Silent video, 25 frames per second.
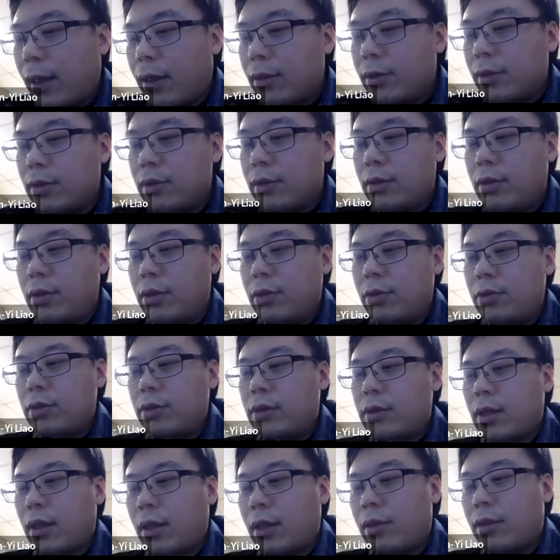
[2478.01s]
I just
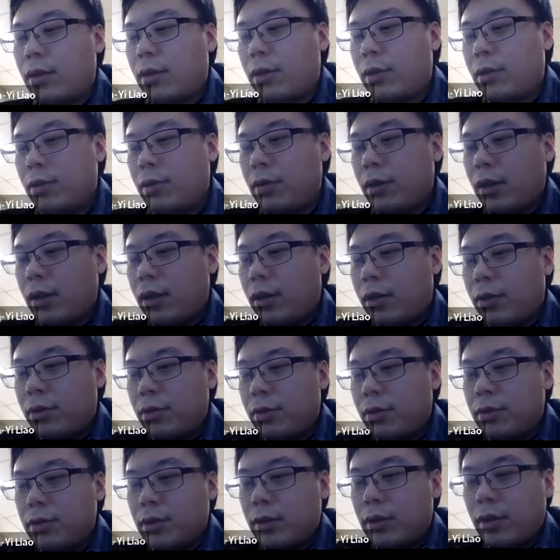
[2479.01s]
use the two
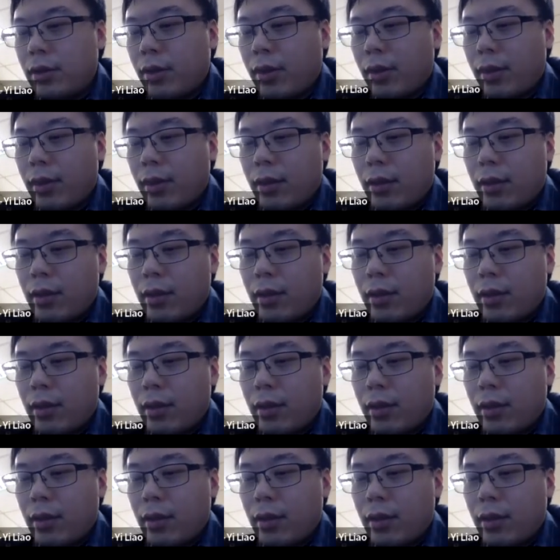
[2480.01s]
inclusion.